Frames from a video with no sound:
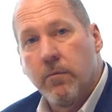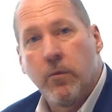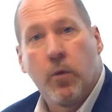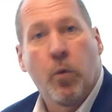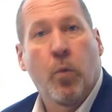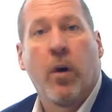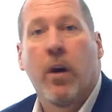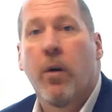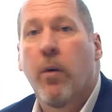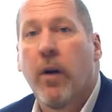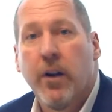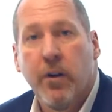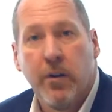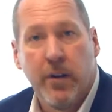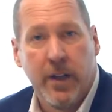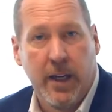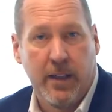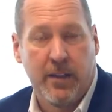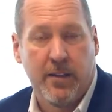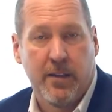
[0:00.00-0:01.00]
What do I do
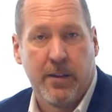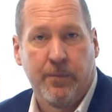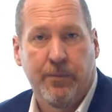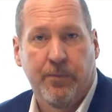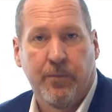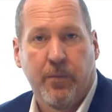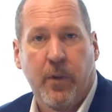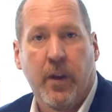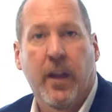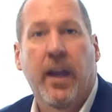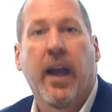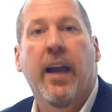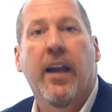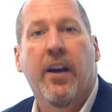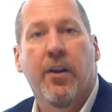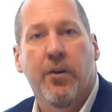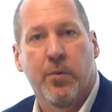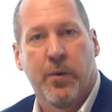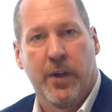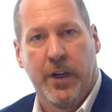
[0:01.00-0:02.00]
next? Okay,
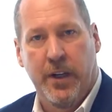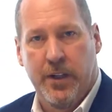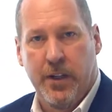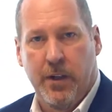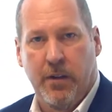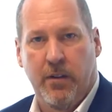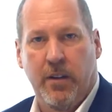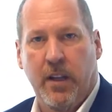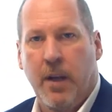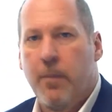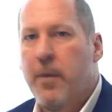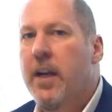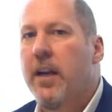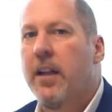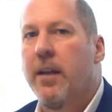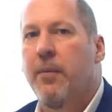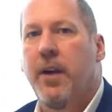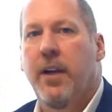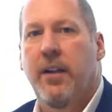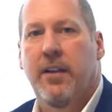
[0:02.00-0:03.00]
here's what you do. Let
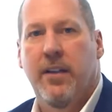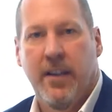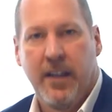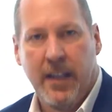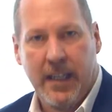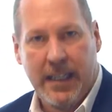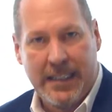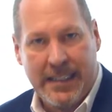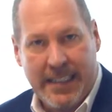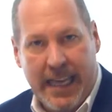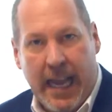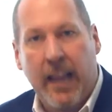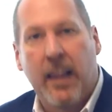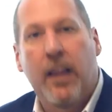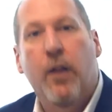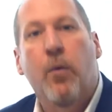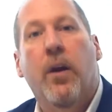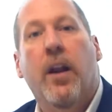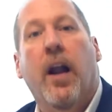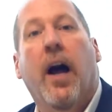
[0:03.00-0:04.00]
me tell you
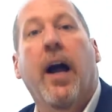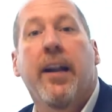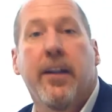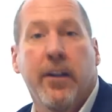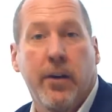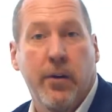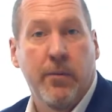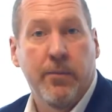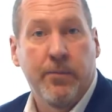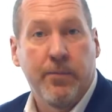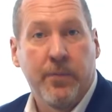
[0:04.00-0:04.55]
exactly what I do.